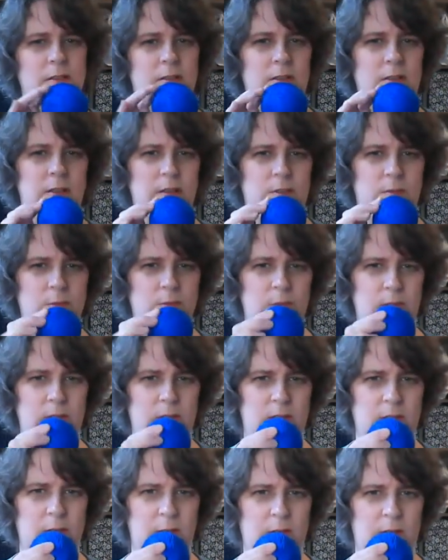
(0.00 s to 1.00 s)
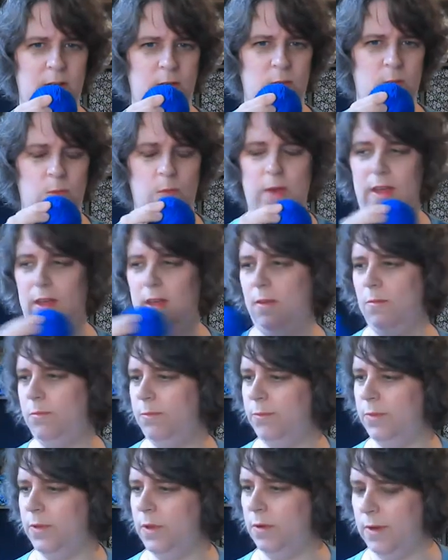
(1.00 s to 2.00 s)
it's really coming way
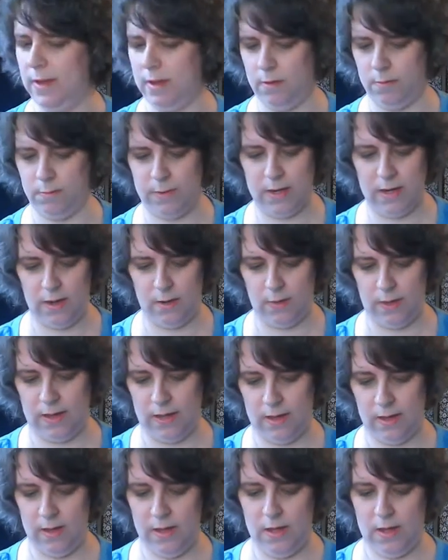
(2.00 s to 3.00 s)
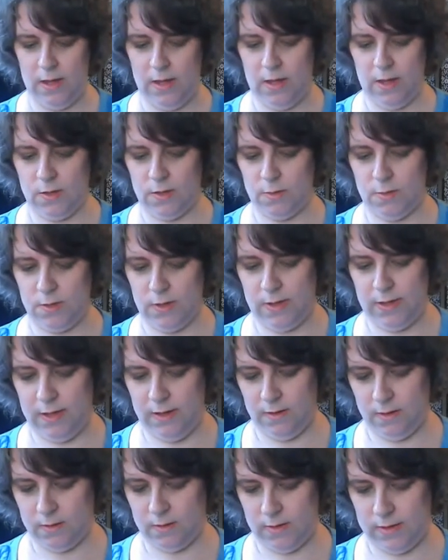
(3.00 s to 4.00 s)
blown out. But anyway, so I'm doing
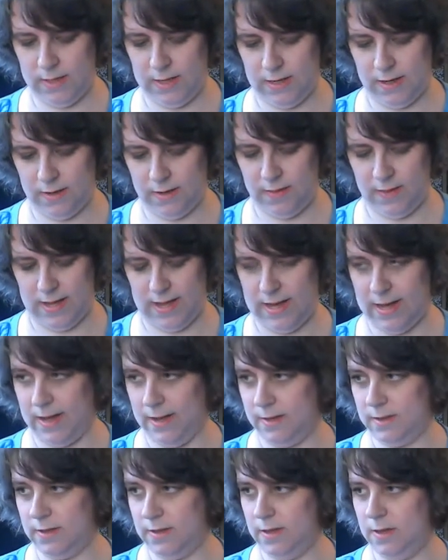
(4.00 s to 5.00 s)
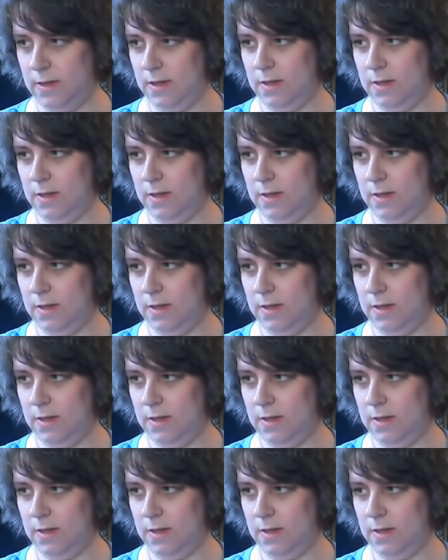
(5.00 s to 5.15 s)
helical knitting on that.